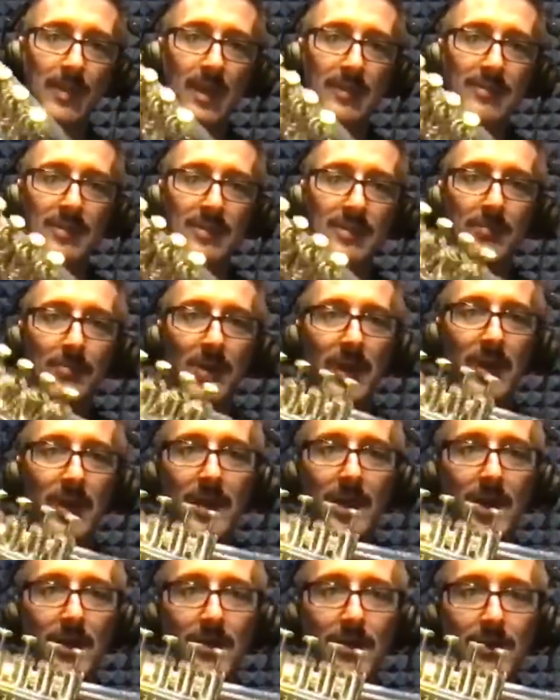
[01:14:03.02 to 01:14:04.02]
Jetson
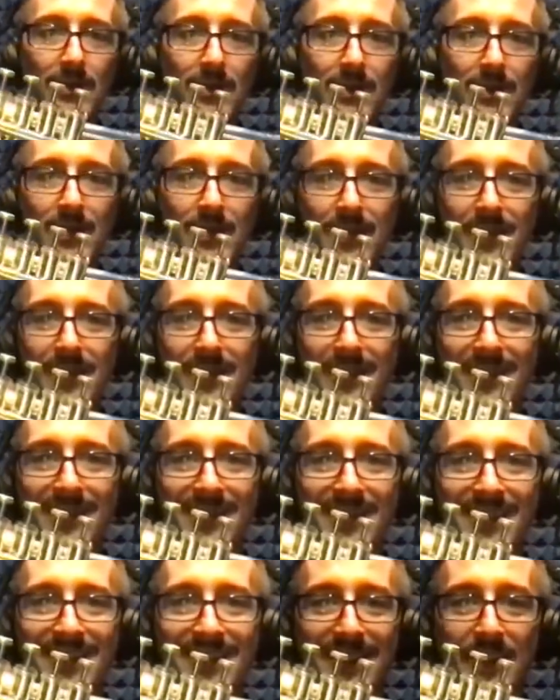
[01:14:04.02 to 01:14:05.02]
Piccolo,
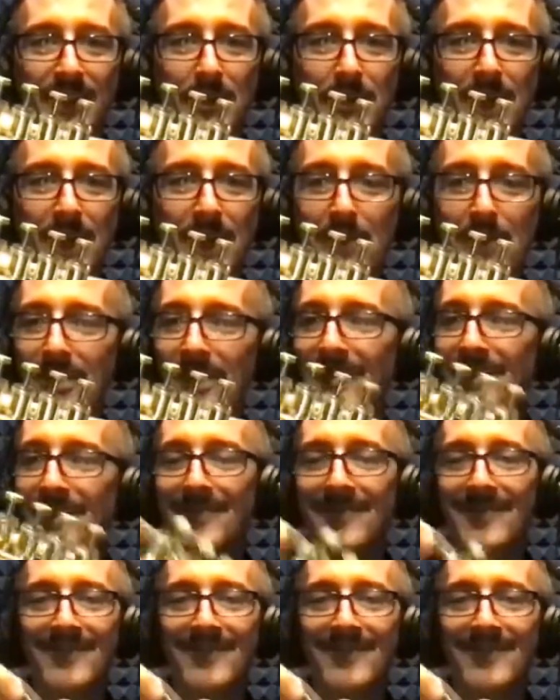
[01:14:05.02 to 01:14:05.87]
little baby.